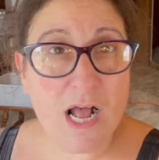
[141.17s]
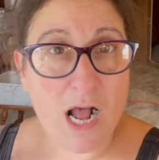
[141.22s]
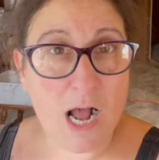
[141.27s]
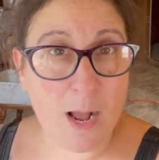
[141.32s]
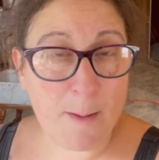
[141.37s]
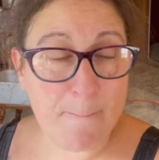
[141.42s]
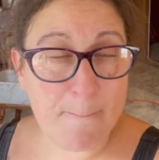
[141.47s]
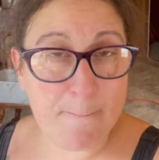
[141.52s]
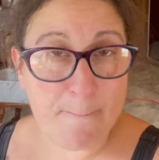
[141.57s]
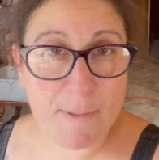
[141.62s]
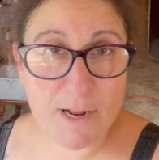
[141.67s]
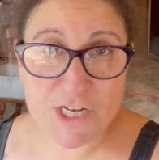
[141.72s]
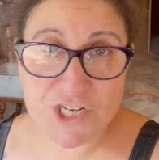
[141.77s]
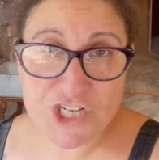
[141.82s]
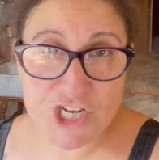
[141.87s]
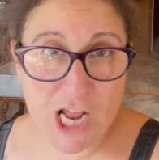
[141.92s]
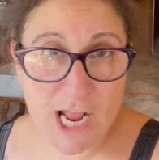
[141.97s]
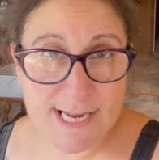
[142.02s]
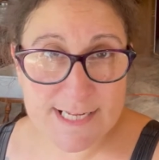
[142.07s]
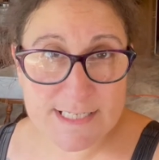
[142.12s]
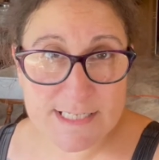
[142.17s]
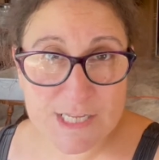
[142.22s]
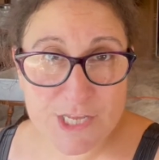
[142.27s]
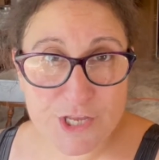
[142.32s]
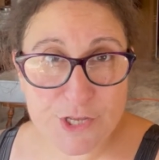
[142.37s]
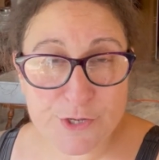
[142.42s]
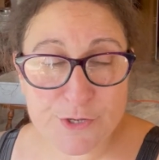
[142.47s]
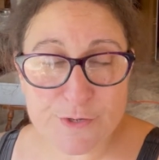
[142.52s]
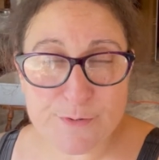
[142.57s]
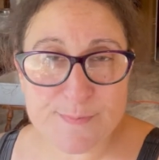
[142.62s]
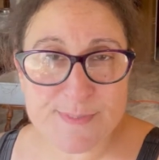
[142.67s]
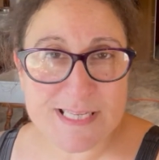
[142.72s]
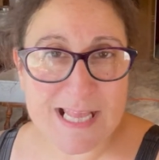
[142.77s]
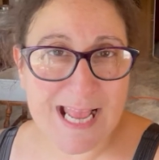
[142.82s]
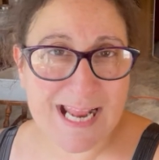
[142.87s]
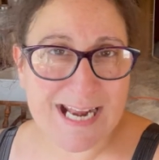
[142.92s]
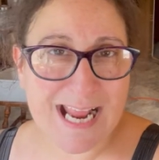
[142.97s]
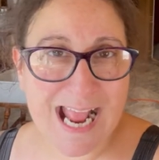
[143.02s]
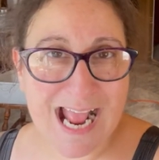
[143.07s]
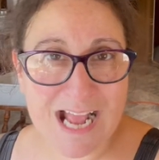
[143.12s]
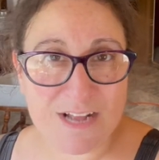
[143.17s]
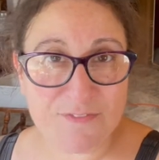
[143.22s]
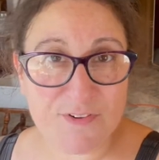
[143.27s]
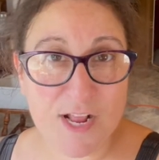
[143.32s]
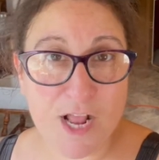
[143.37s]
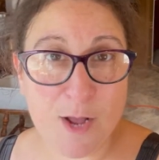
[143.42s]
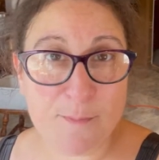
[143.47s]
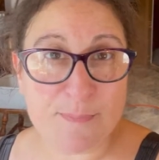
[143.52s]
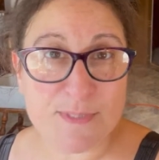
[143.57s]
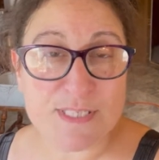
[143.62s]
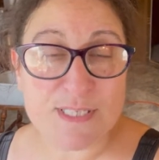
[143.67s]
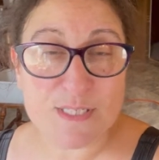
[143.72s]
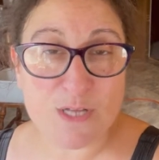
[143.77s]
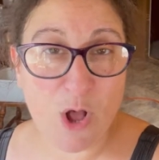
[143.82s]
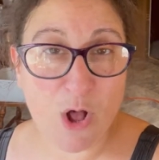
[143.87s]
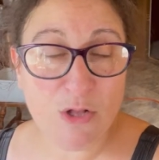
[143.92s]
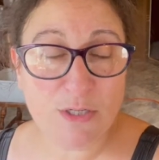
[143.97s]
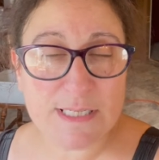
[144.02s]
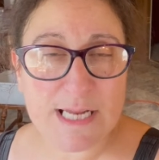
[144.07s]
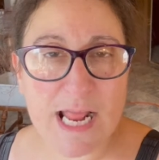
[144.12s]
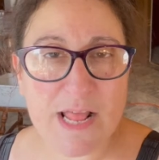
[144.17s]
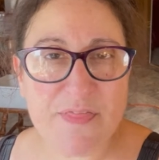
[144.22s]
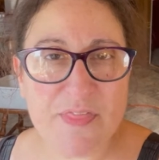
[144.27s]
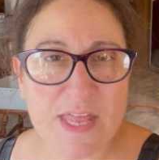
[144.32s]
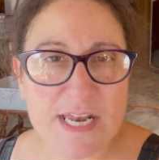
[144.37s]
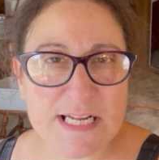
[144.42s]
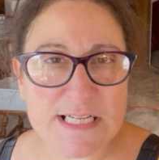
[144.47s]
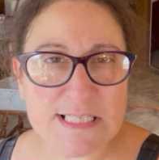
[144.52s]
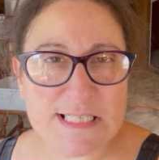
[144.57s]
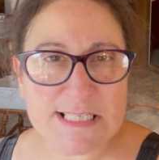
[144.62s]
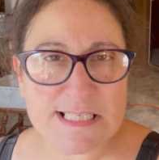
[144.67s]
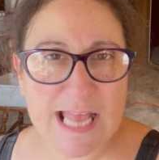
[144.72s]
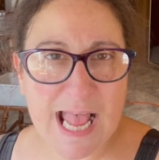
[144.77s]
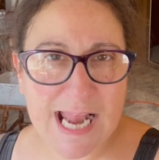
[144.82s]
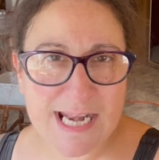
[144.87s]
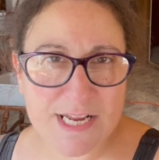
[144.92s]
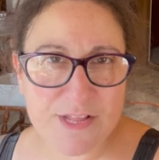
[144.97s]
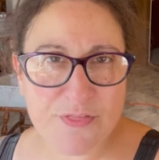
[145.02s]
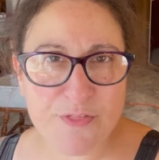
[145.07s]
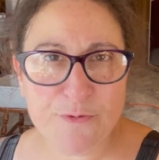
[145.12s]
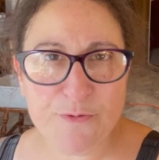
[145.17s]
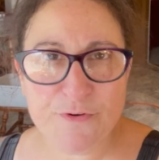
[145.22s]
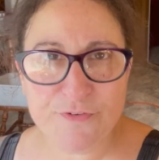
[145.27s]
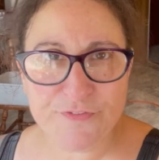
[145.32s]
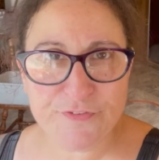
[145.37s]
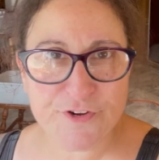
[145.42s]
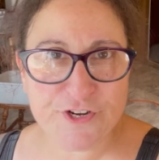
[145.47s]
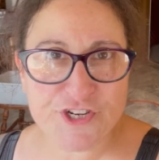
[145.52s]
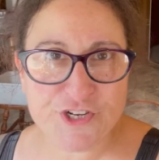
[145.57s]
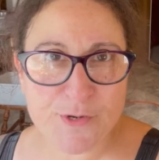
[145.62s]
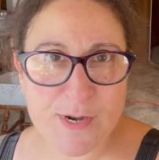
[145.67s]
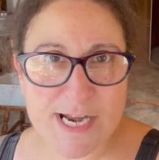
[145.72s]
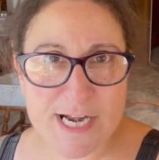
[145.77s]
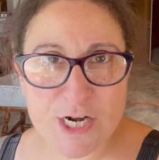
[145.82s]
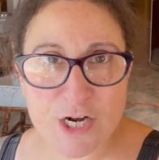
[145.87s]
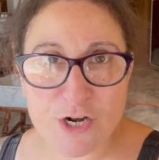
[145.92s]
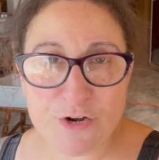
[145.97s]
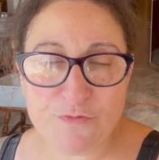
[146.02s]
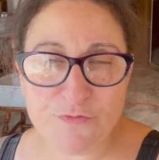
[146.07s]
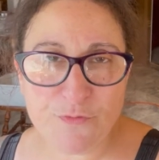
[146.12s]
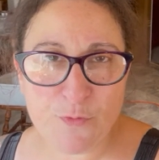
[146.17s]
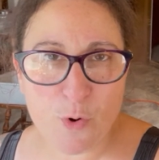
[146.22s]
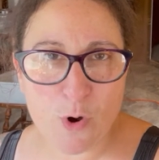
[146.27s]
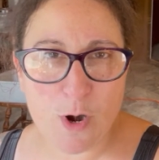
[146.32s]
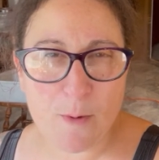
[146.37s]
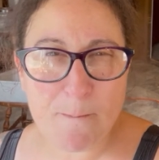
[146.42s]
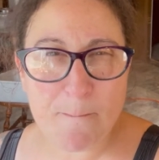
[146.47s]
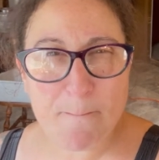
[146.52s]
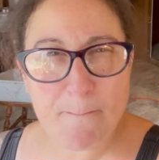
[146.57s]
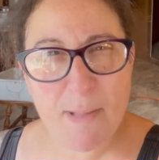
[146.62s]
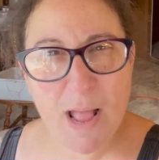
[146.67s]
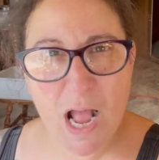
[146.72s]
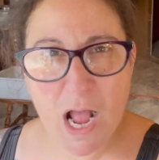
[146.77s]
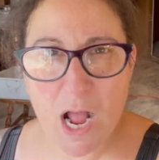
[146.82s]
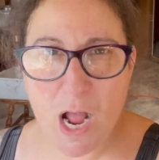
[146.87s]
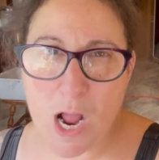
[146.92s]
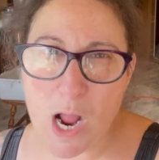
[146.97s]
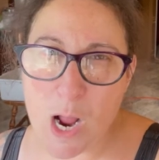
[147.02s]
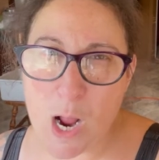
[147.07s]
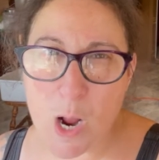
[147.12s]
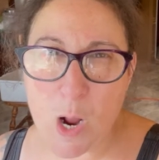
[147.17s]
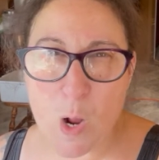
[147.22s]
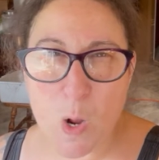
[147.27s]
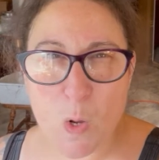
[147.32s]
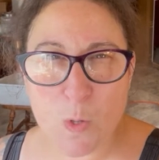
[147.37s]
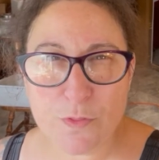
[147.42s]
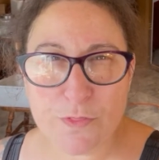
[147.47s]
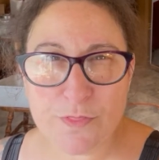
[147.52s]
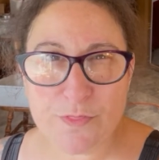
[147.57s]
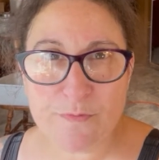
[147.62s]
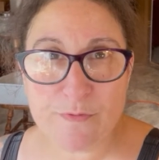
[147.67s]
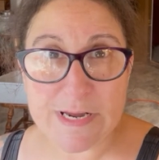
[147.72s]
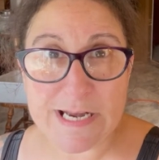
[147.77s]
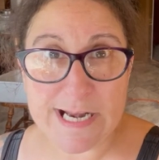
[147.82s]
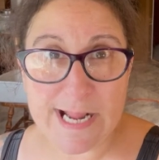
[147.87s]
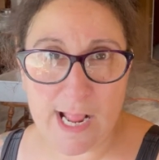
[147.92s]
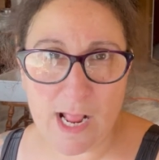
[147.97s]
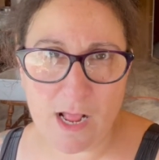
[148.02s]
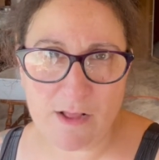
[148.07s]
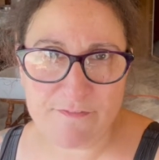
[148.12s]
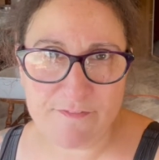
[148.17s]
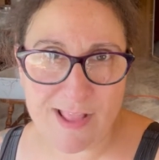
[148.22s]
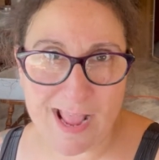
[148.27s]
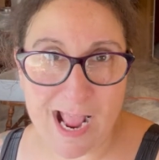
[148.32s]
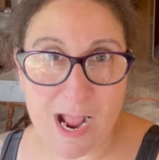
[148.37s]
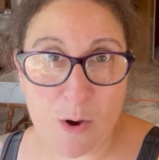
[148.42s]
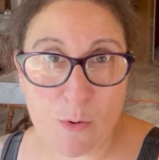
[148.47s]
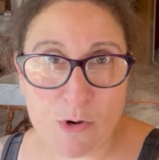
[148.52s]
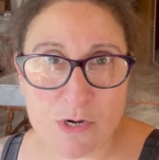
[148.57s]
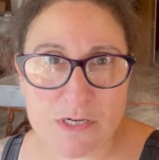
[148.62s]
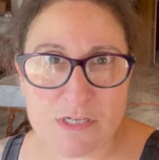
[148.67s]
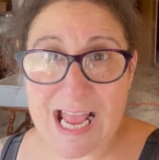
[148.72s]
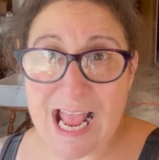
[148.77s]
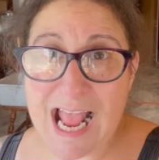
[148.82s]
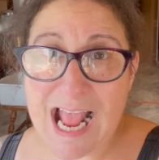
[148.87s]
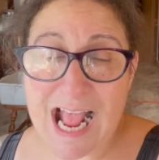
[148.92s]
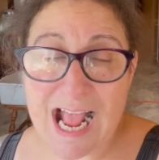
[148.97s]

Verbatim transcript: a bunch of ice cubes, and a 1/2 cup of salt, and then it sat in the refrigerator for about 3.5 hours.